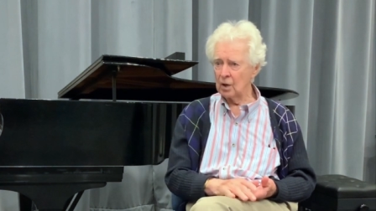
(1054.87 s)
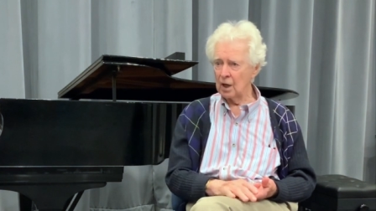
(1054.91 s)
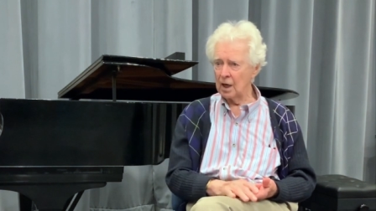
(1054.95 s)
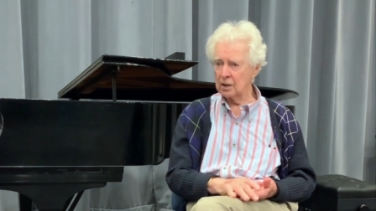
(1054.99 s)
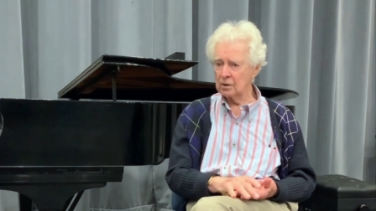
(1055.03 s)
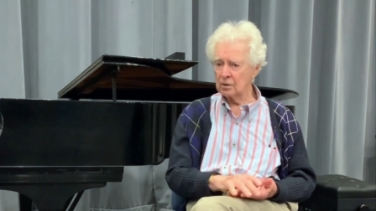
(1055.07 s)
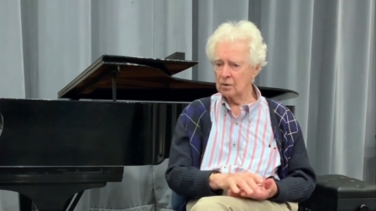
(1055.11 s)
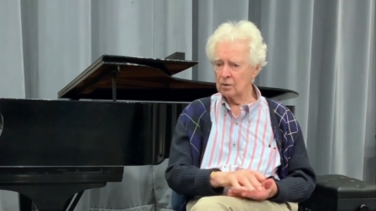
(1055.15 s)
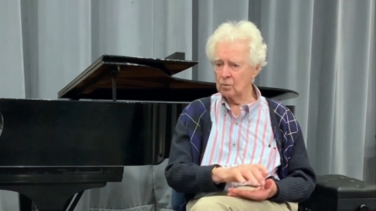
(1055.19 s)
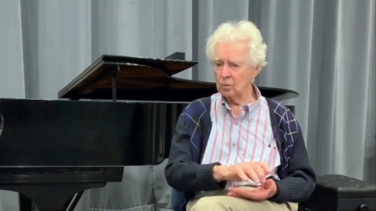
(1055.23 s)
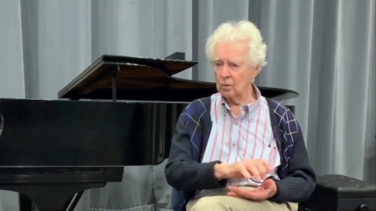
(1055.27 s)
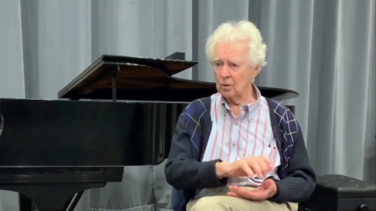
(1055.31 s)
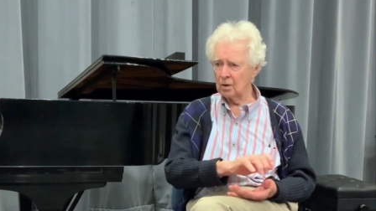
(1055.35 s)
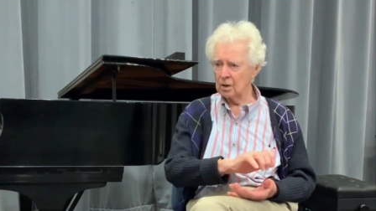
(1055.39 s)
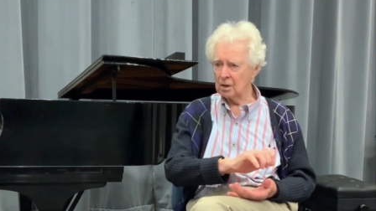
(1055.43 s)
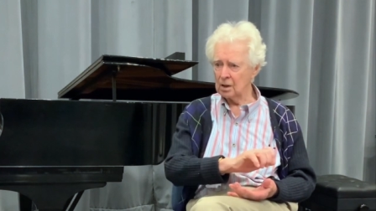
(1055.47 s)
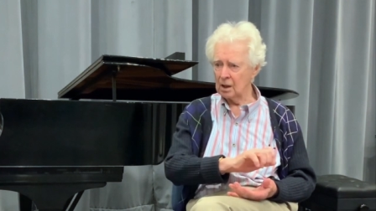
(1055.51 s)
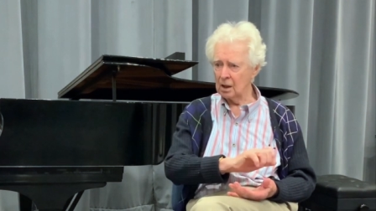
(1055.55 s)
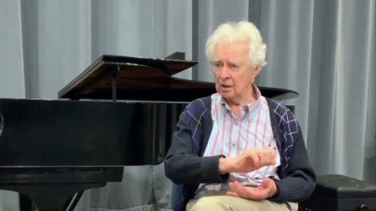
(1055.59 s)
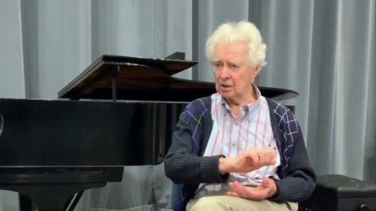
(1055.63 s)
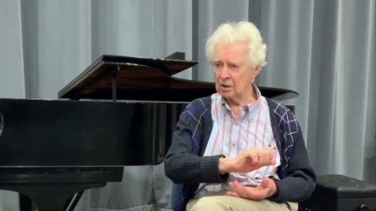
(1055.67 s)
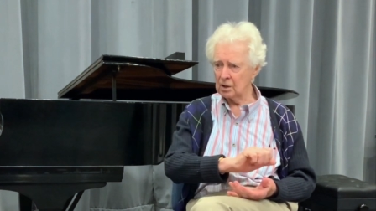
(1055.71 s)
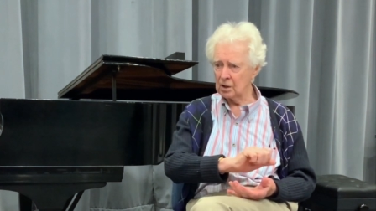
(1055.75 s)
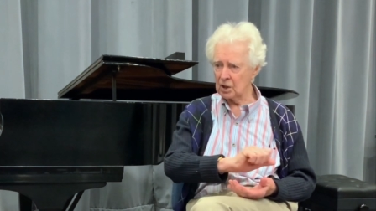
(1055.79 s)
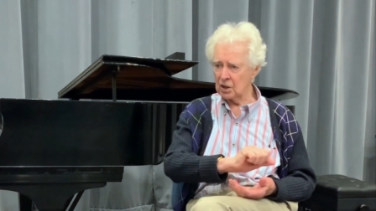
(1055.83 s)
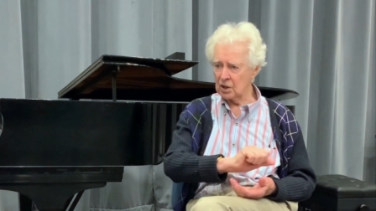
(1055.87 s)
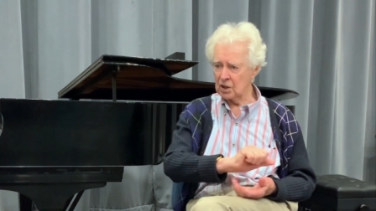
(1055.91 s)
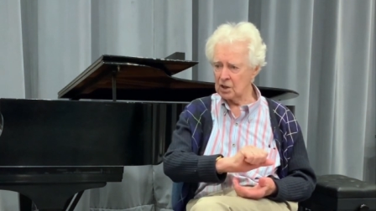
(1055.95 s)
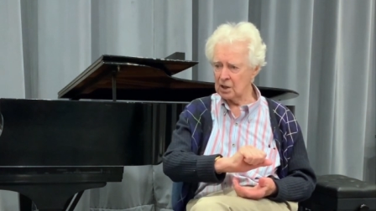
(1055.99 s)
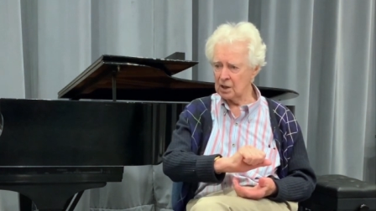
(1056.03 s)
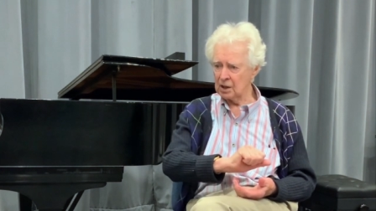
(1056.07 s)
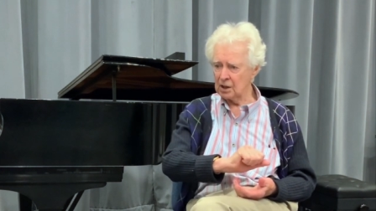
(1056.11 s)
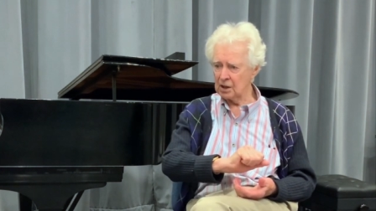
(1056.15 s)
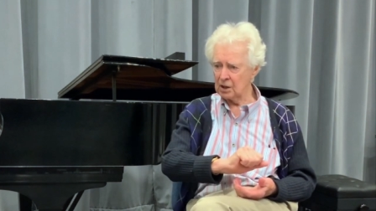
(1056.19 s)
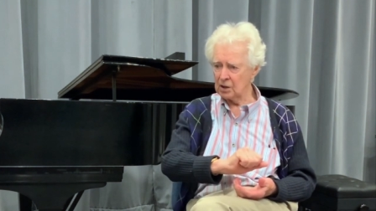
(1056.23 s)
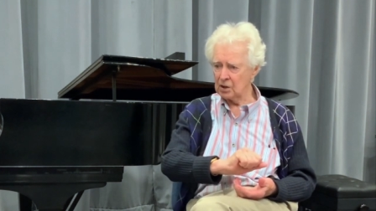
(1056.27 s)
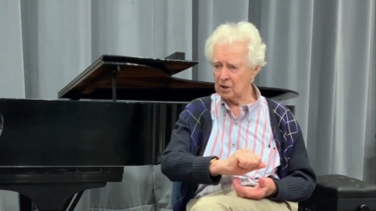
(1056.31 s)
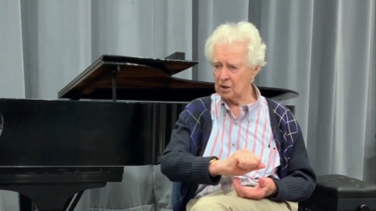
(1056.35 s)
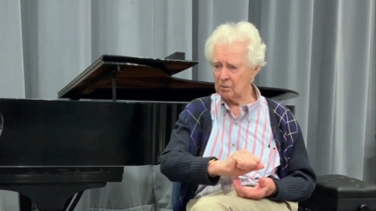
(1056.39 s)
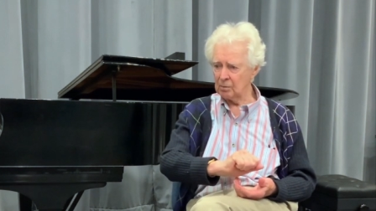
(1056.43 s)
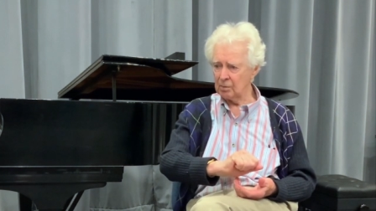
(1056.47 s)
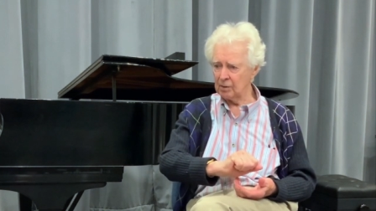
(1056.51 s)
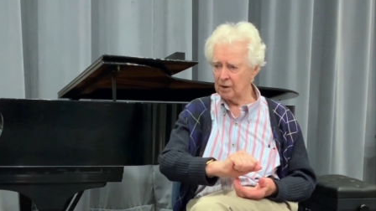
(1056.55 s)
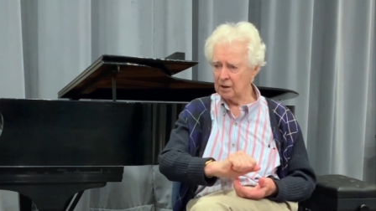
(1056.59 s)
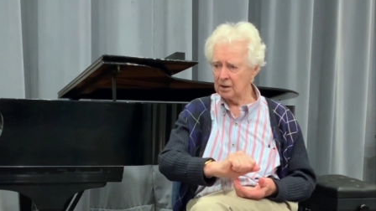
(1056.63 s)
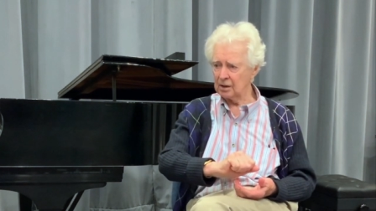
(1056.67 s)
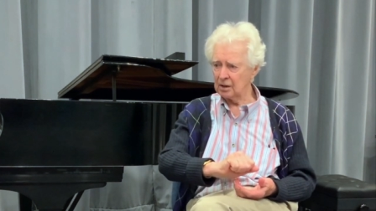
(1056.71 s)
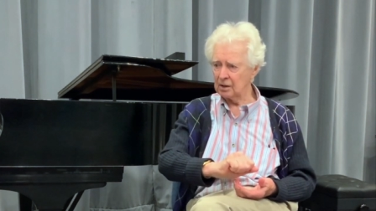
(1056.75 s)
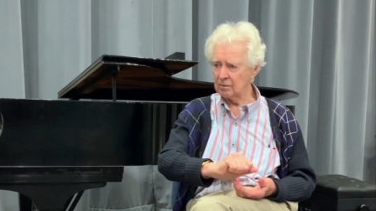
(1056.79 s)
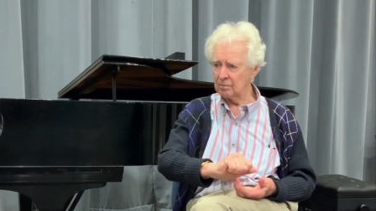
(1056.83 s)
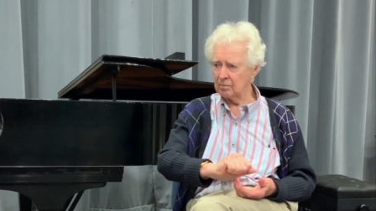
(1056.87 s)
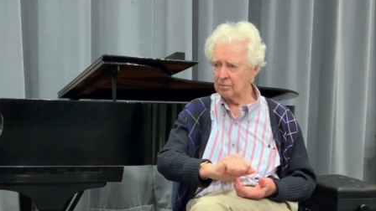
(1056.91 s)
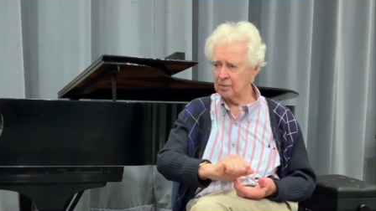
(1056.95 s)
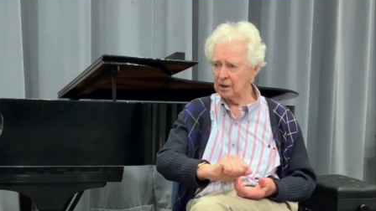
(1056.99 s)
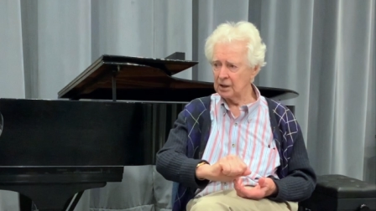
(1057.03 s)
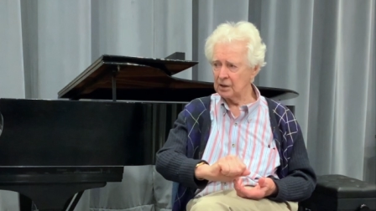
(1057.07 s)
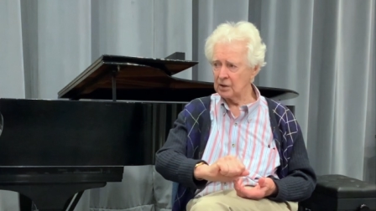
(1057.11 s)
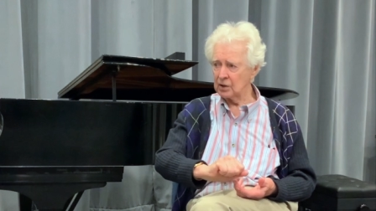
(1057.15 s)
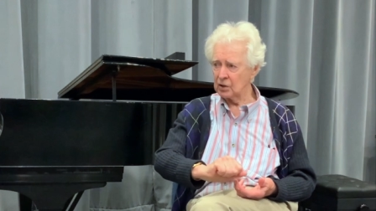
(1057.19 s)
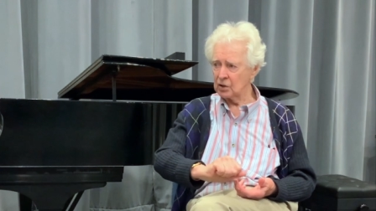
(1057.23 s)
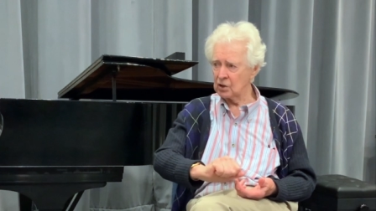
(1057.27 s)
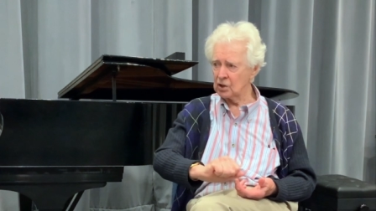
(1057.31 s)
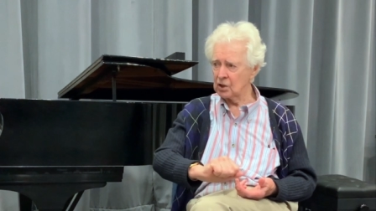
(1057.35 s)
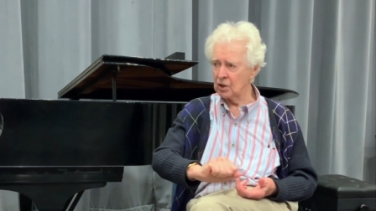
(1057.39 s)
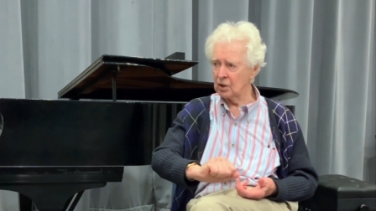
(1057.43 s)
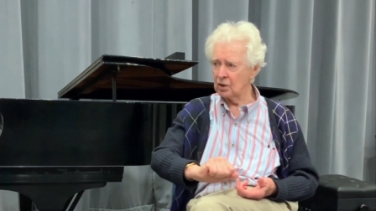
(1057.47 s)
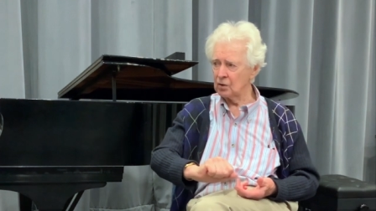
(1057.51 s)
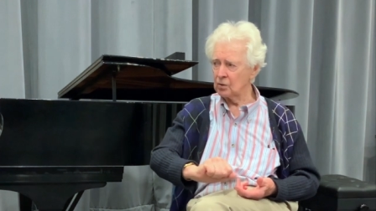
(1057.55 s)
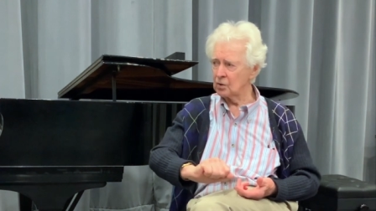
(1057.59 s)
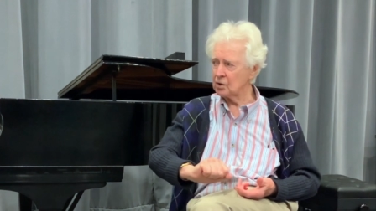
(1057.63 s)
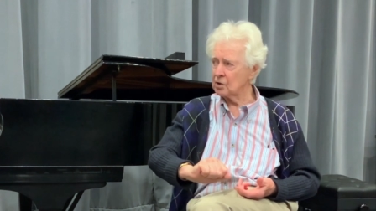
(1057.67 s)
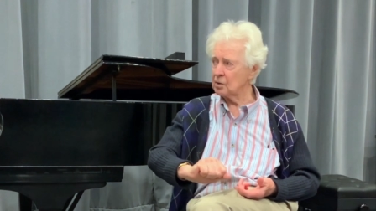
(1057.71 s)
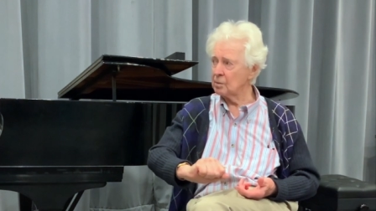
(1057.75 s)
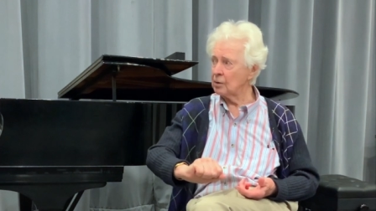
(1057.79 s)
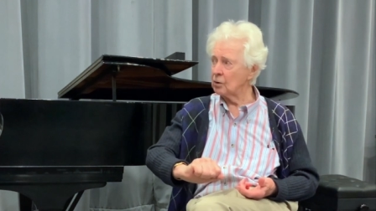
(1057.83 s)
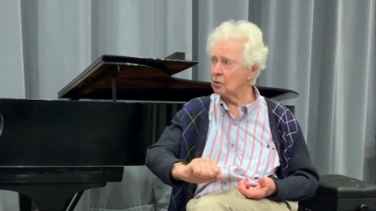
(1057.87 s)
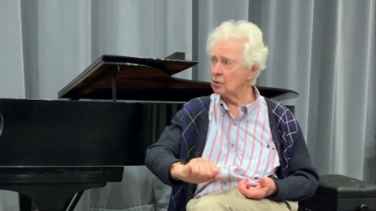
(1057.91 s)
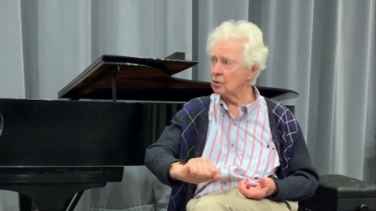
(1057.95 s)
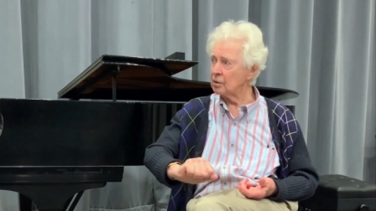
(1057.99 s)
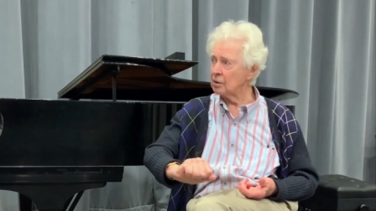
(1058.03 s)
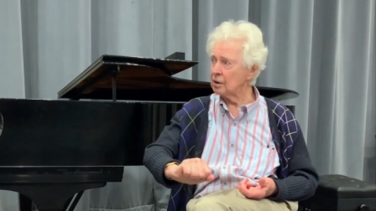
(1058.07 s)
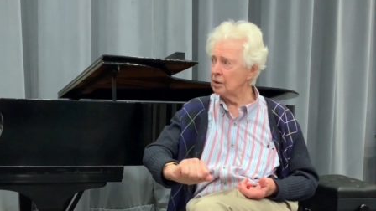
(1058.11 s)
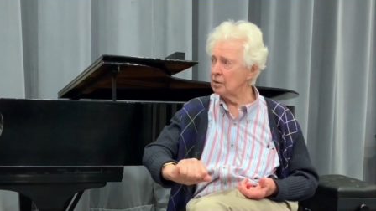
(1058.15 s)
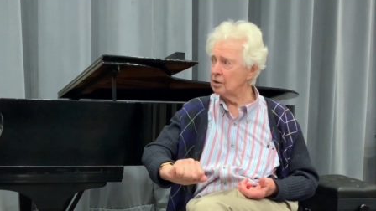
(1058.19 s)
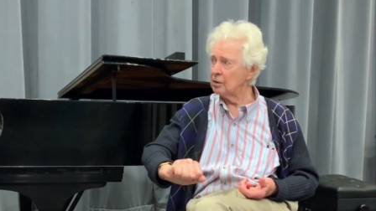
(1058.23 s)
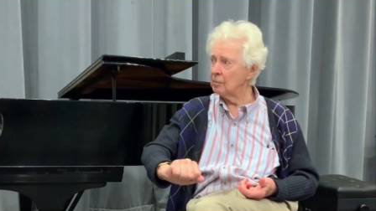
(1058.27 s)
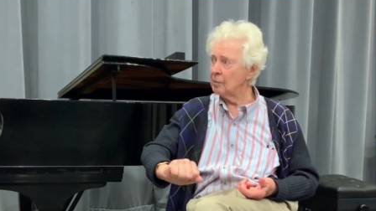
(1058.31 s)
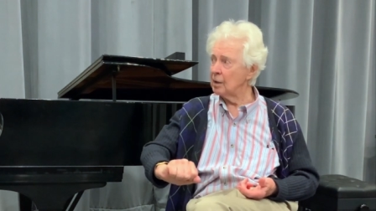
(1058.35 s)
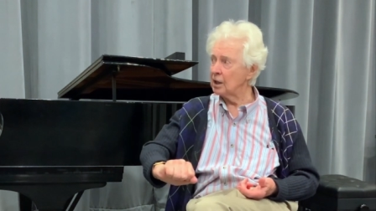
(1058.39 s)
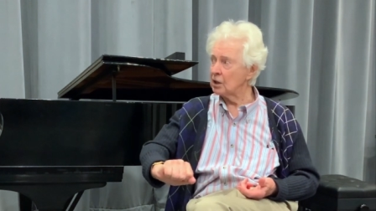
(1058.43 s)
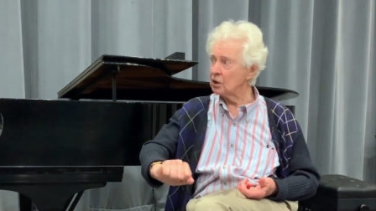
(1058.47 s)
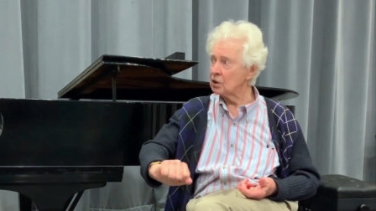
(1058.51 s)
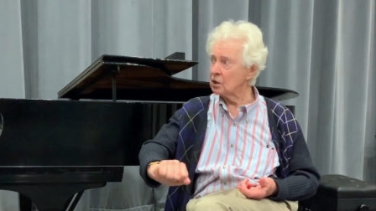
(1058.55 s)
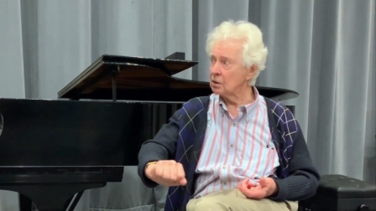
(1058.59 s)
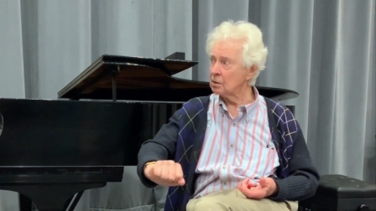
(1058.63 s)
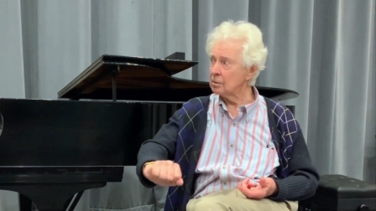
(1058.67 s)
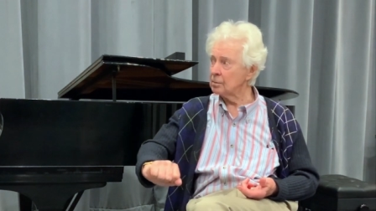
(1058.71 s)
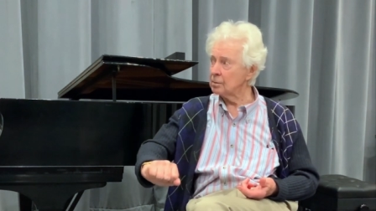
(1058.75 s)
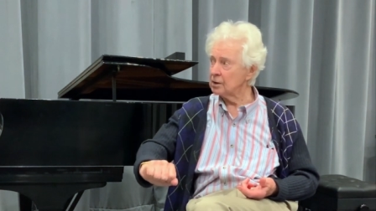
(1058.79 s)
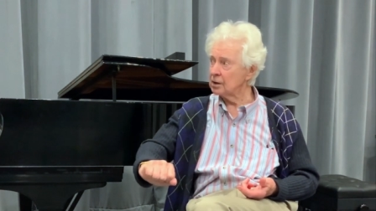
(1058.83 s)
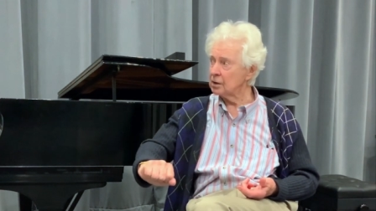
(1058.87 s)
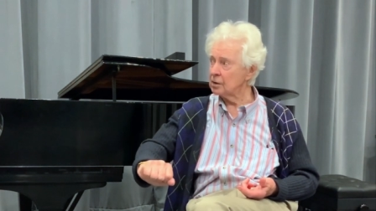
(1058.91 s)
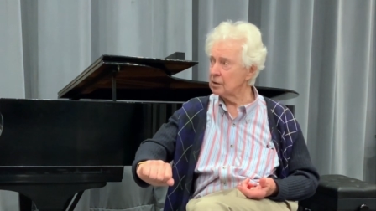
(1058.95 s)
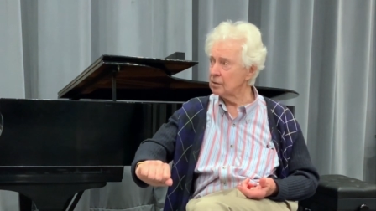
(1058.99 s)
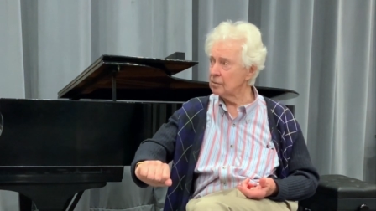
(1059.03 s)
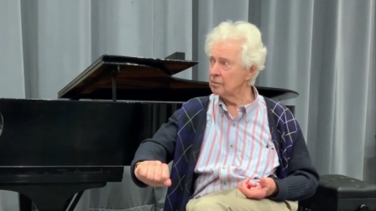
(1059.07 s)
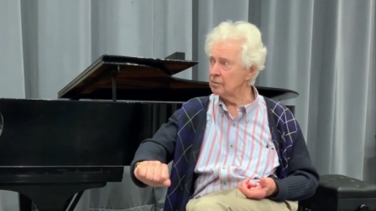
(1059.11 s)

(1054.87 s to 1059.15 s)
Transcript: I could walk on a stage and play the slowest bow imaginable